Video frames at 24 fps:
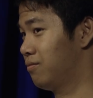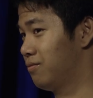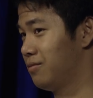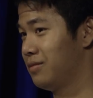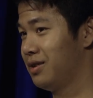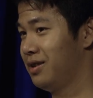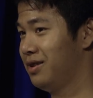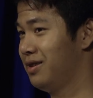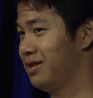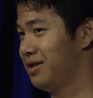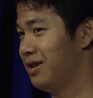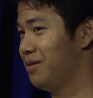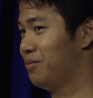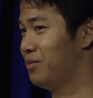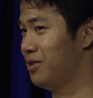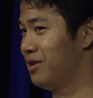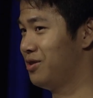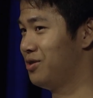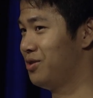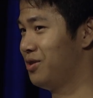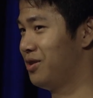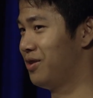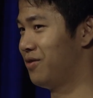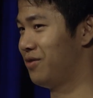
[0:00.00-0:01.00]
Yeah, pretty
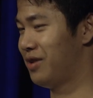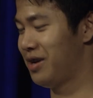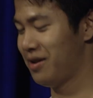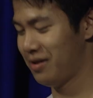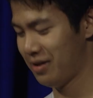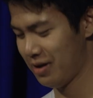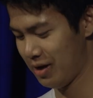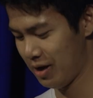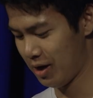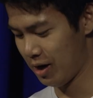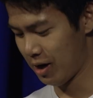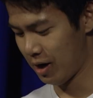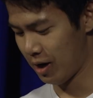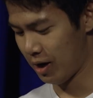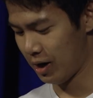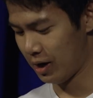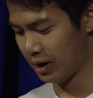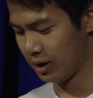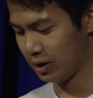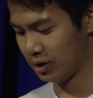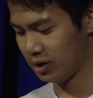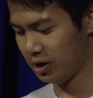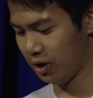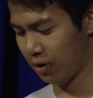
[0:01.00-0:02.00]
intuitive, right?
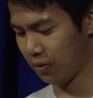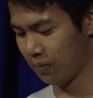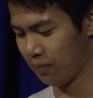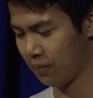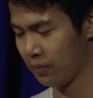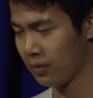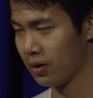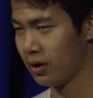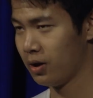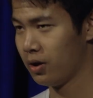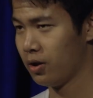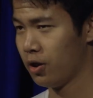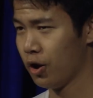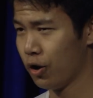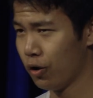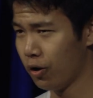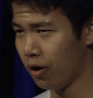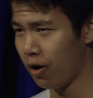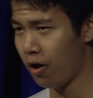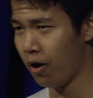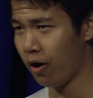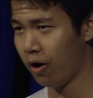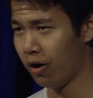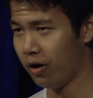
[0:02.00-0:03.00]
So, there
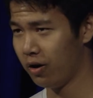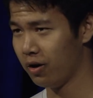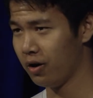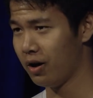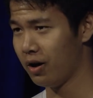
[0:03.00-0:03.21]
are